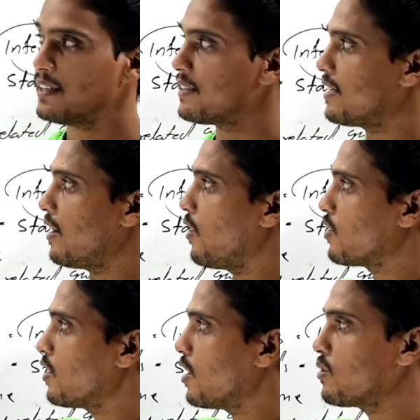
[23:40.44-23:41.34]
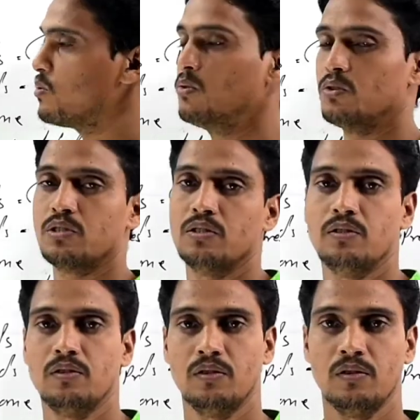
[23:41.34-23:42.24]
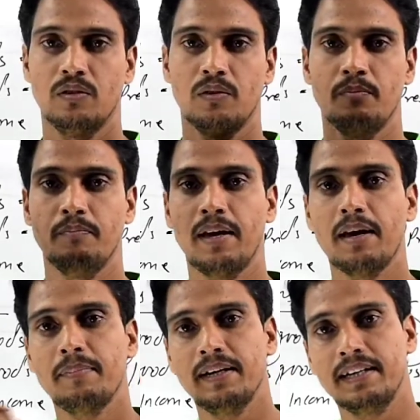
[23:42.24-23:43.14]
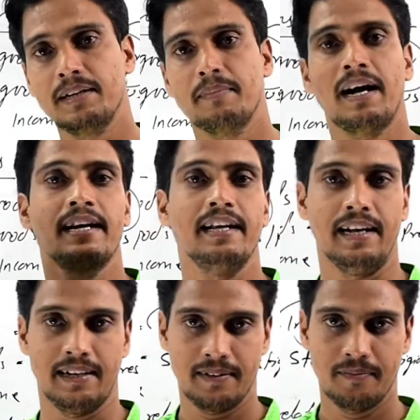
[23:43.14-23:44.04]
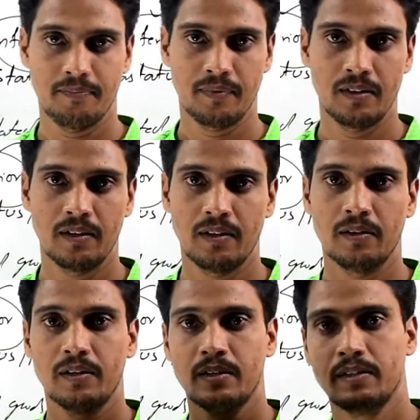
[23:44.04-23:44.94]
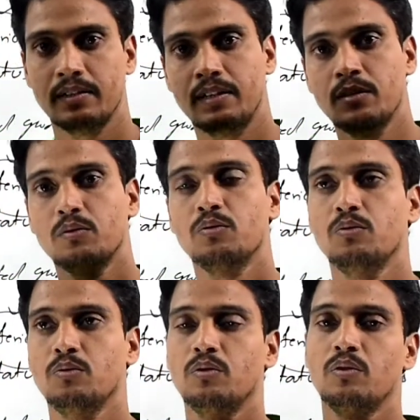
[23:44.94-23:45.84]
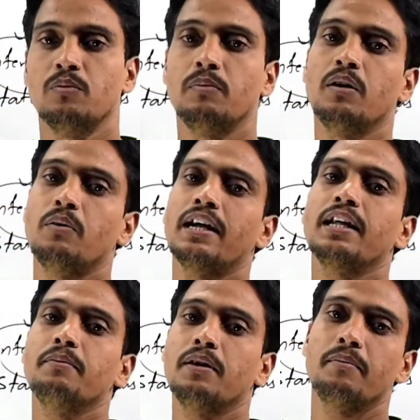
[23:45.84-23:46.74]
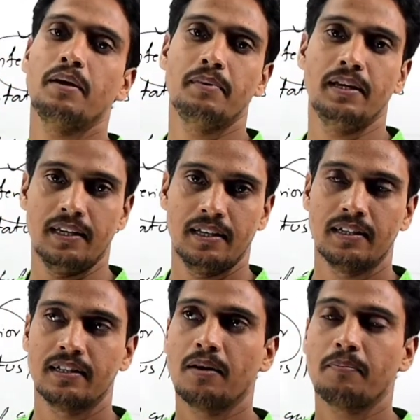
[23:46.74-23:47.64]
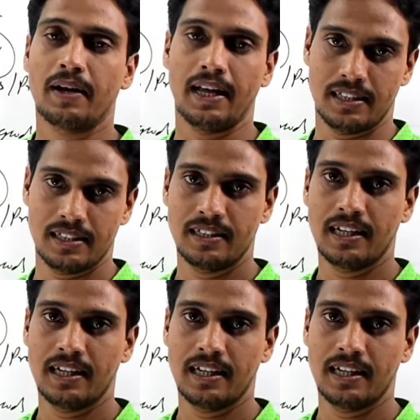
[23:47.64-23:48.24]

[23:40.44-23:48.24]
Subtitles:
the other goods may be demanded due to whatever may be the price.